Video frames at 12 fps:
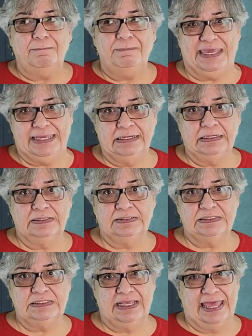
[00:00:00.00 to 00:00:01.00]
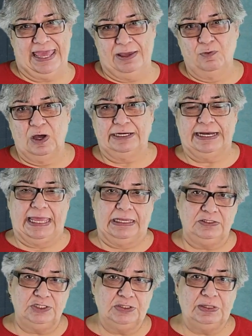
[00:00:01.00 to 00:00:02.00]
beginners, A1,
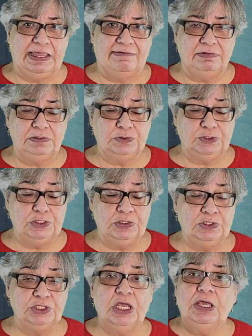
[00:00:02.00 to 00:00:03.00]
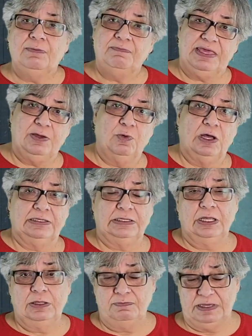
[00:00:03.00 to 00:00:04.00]
A2 level students, B1,
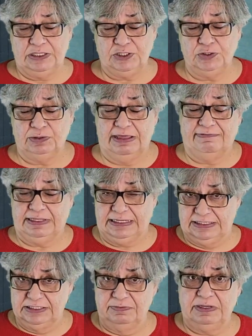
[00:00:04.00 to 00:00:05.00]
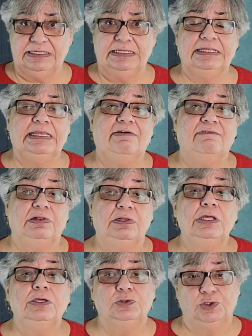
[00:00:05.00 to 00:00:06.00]
B2 level, intermediate level
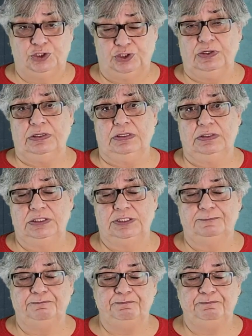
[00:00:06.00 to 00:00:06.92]
students.